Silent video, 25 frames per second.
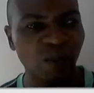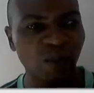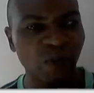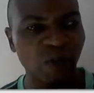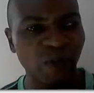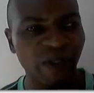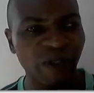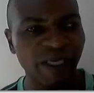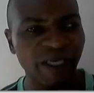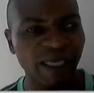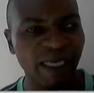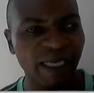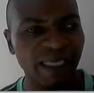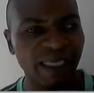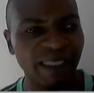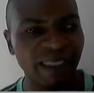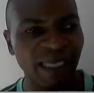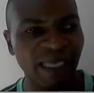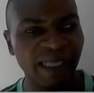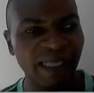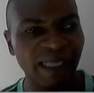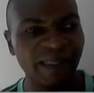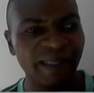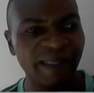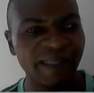we're looking at.
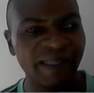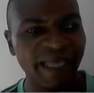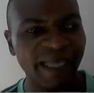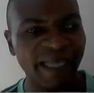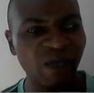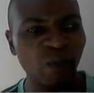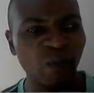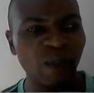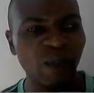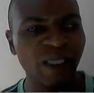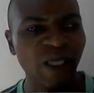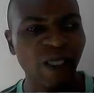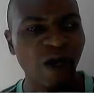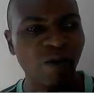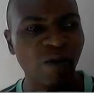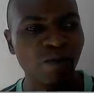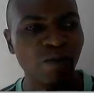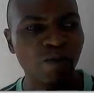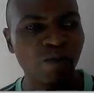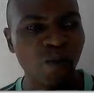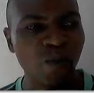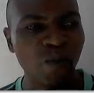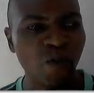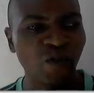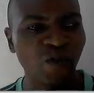And then we now
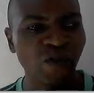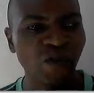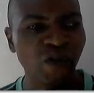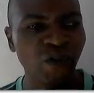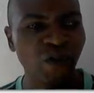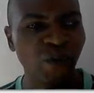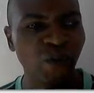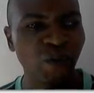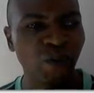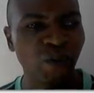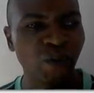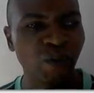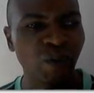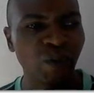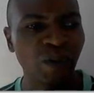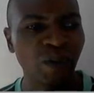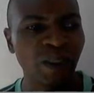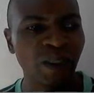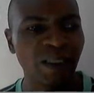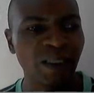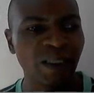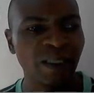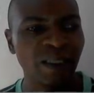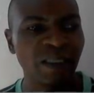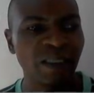move to
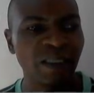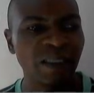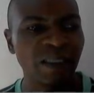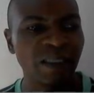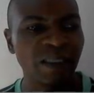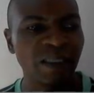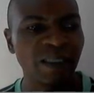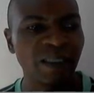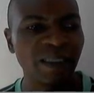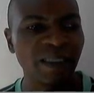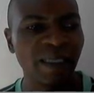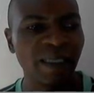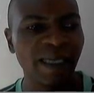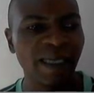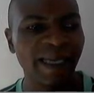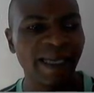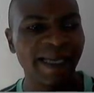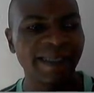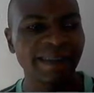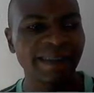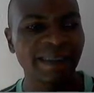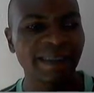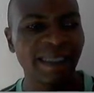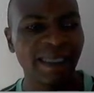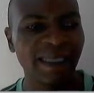
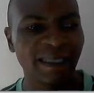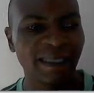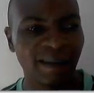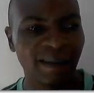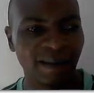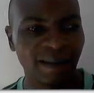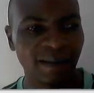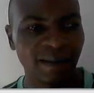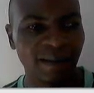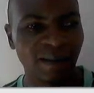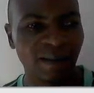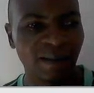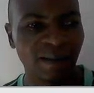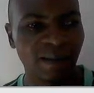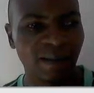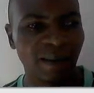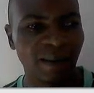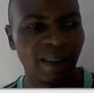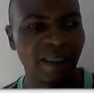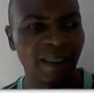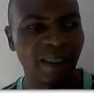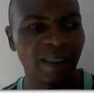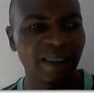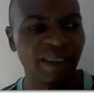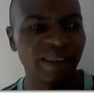ESL,
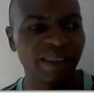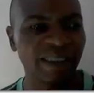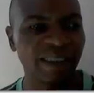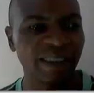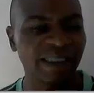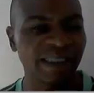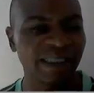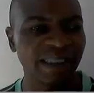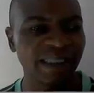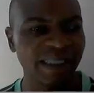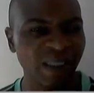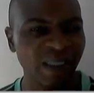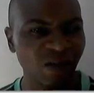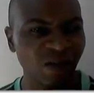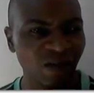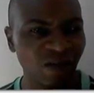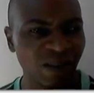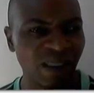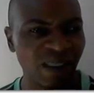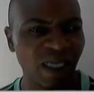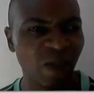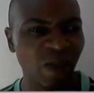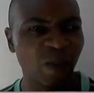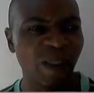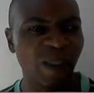English as a
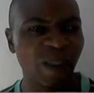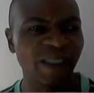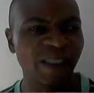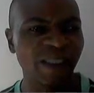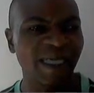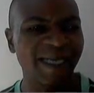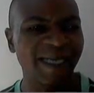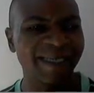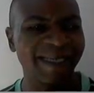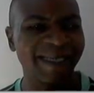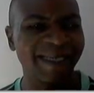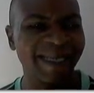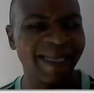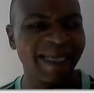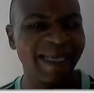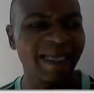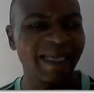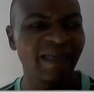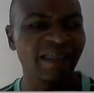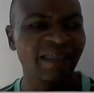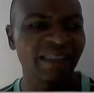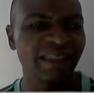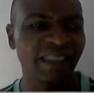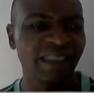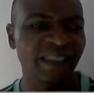second language and
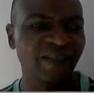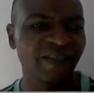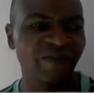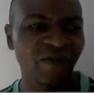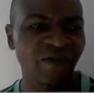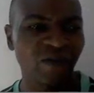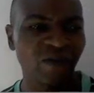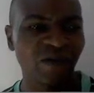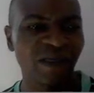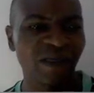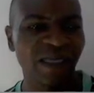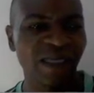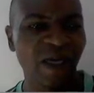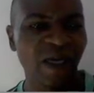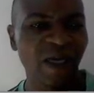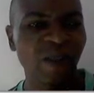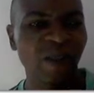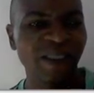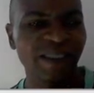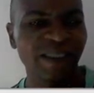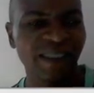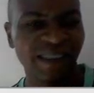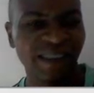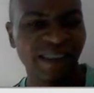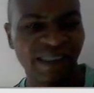English as a foreign
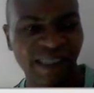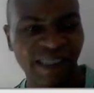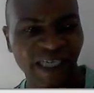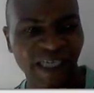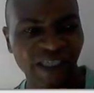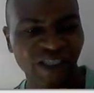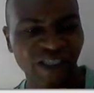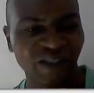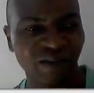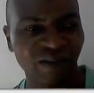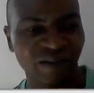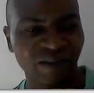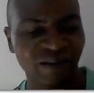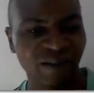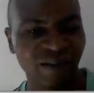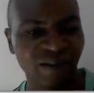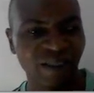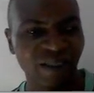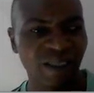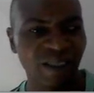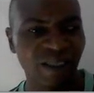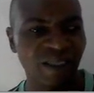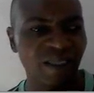language distinction.